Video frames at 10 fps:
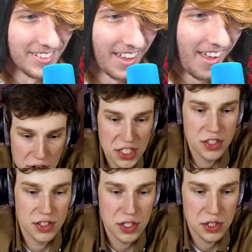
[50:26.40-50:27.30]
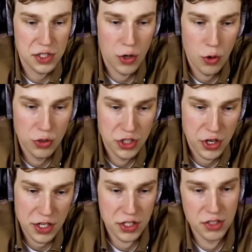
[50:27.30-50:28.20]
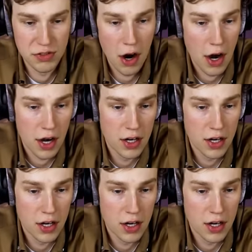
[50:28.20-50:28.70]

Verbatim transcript: I mean, this is this is a whole journey so far.